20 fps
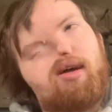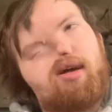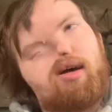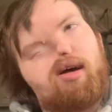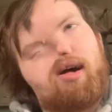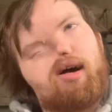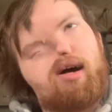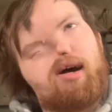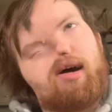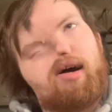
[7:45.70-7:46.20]

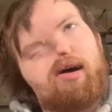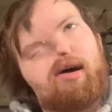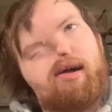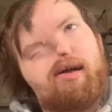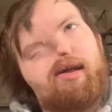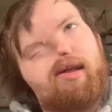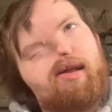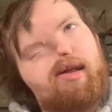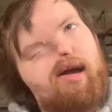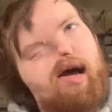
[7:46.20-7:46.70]

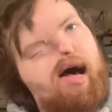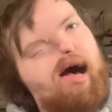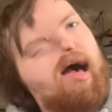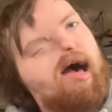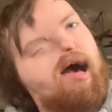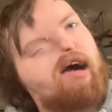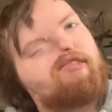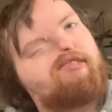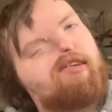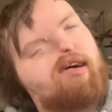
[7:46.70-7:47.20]
I
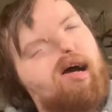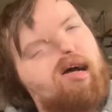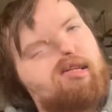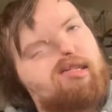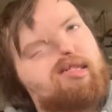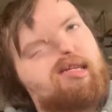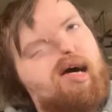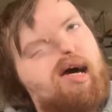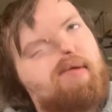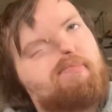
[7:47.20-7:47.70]
actually got
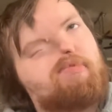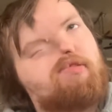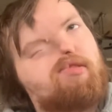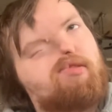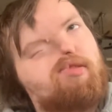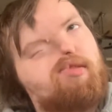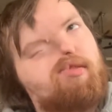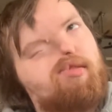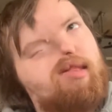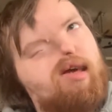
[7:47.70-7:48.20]
stabbed
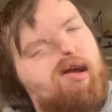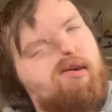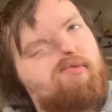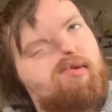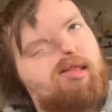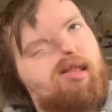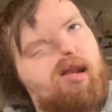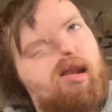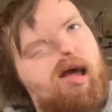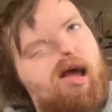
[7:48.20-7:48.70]
there
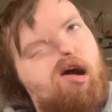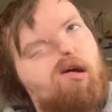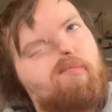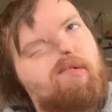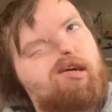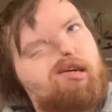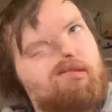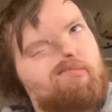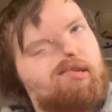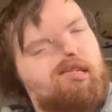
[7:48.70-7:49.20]
with a nail
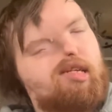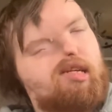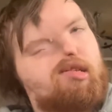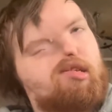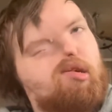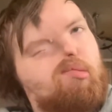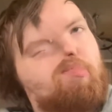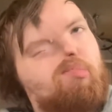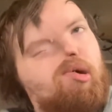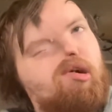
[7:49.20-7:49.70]
because my
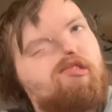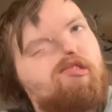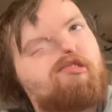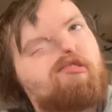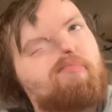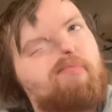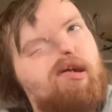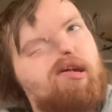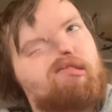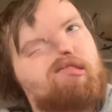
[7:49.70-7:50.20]
sister pushed
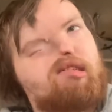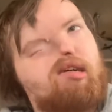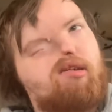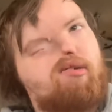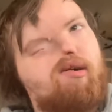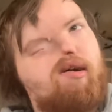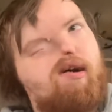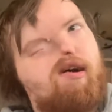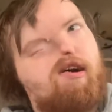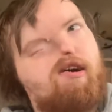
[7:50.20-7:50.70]
me
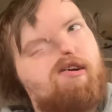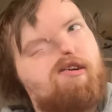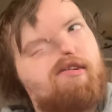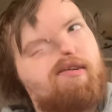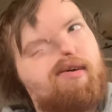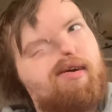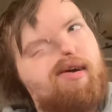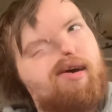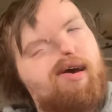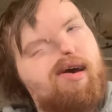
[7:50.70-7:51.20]
so hard
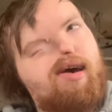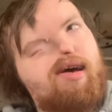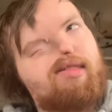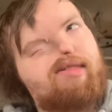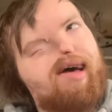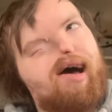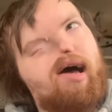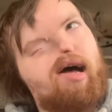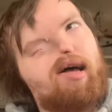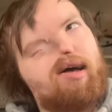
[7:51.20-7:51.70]

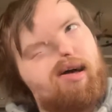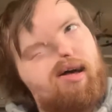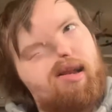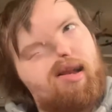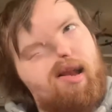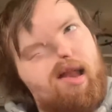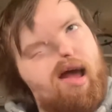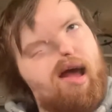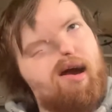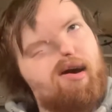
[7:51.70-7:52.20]
that a
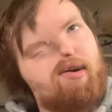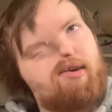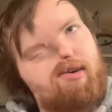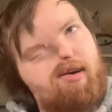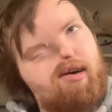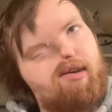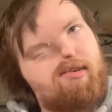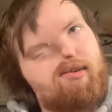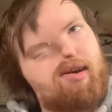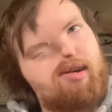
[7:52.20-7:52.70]
nail
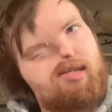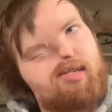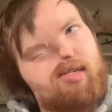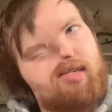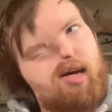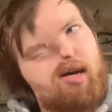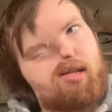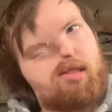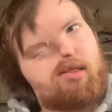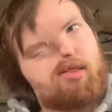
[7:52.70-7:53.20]
literally
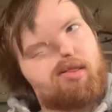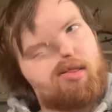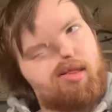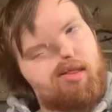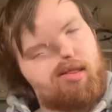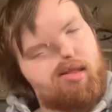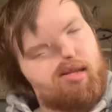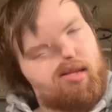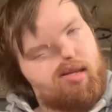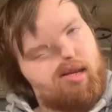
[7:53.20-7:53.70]
stabbed
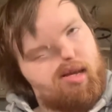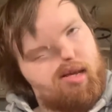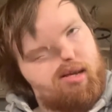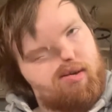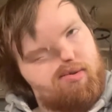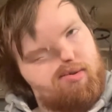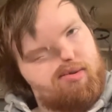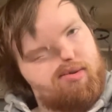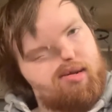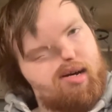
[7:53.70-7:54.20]

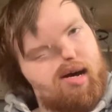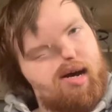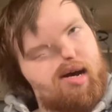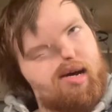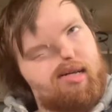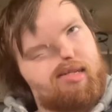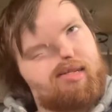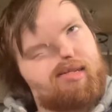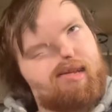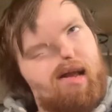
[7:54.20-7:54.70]

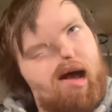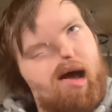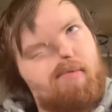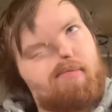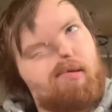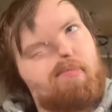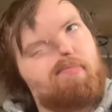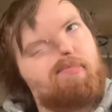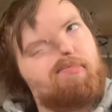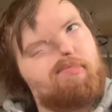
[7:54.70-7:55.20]

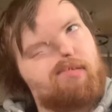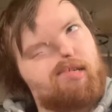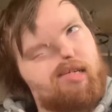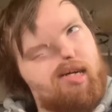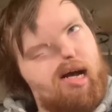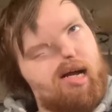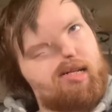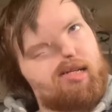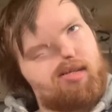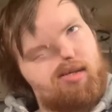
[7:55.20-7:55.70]
him,
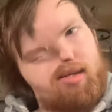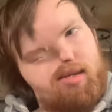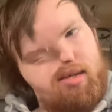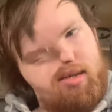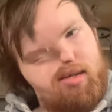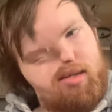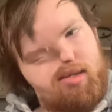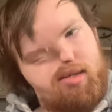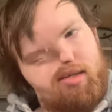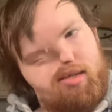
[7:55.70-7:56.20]
got
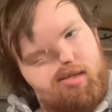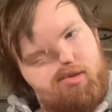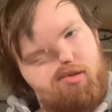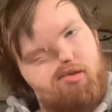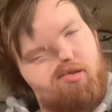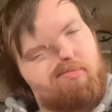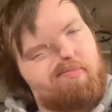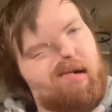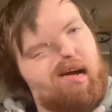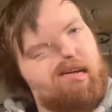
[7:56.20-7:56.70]

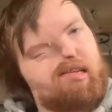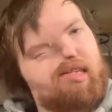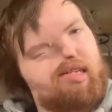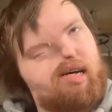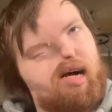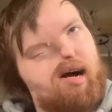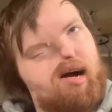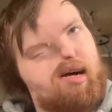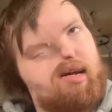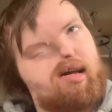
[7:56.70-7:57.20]
through my
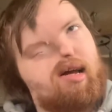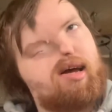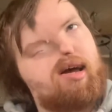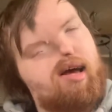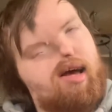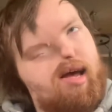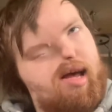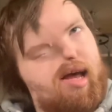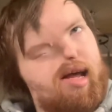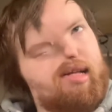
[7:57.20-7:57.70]
sock
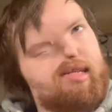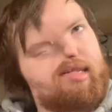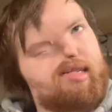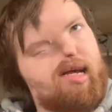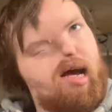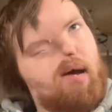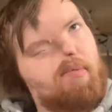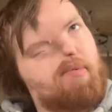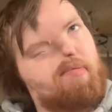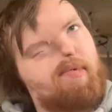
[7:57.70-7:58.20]
and
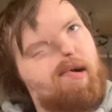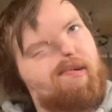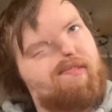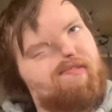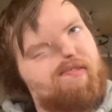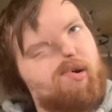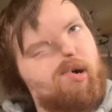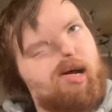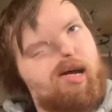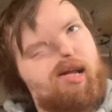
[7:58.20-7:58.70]
stabbed my
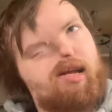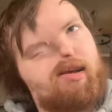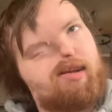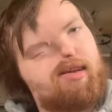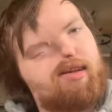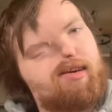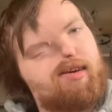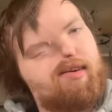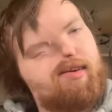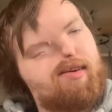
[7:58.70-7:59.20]
foot.
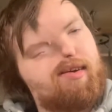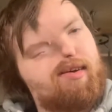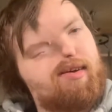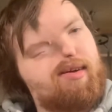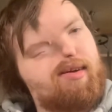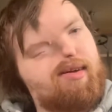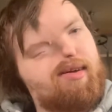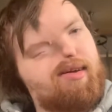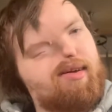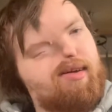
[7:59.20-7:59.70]

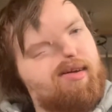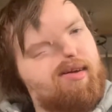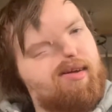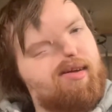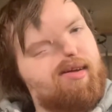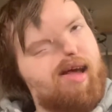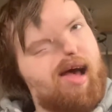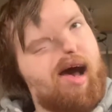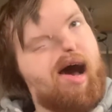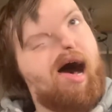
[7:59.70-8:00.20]

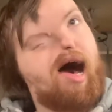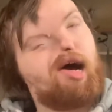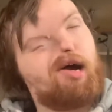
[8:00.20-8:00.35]
Yeah, I